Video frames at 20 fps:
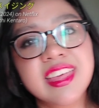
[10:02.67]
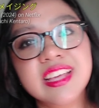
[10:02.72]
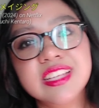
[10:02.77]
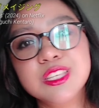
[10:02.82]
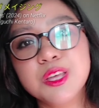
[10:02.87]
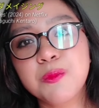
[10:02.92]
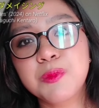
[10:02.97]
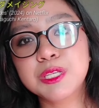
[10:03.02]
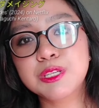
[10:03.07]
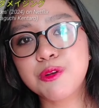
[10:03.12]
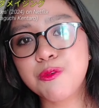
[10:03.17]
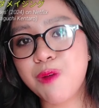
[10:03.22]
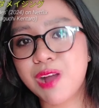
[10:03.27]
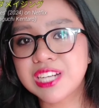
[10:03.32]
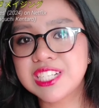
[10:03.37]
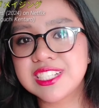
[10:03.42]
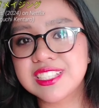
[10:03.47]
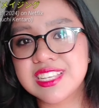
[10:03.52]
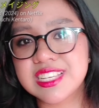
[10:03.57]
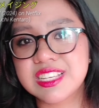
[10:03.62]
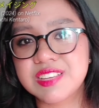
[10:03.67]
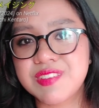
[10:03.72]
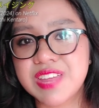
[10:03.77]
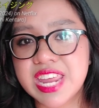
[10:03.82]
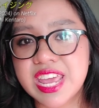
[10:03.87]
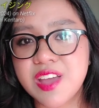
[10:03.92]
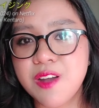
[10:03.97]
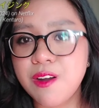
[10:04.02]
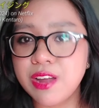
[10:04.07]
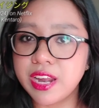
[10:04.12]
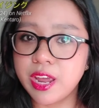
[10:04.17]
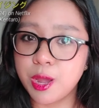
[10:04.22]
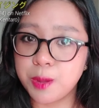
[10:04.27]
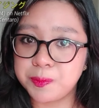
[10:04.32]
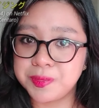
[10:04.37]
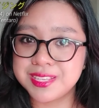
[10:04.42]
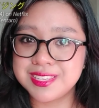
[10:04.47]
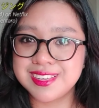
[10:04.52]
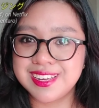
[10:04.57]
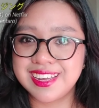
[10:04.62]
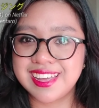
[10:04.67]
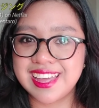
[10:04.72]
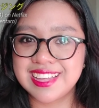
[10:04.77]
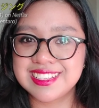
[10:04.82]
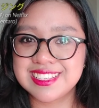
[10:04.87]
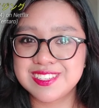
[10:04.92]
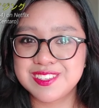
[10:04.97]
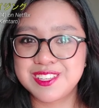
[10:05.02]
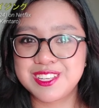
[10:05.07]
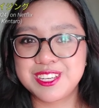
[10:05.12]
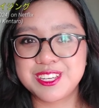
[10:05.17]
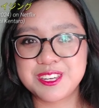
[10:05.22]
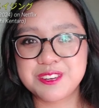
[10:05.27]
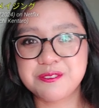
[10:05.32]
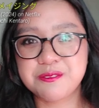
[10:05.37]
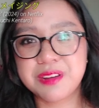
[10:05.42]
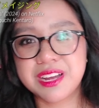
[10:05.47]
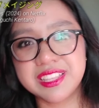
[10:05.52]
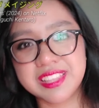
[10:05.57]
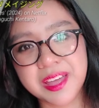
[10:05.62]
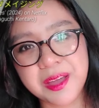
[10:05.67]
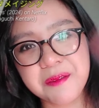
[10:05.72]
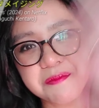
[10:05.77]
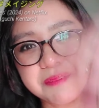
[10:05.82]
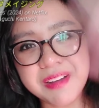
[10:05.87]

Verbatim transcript: Thank you so much for watching this video and I hope to see you again soon in a new one.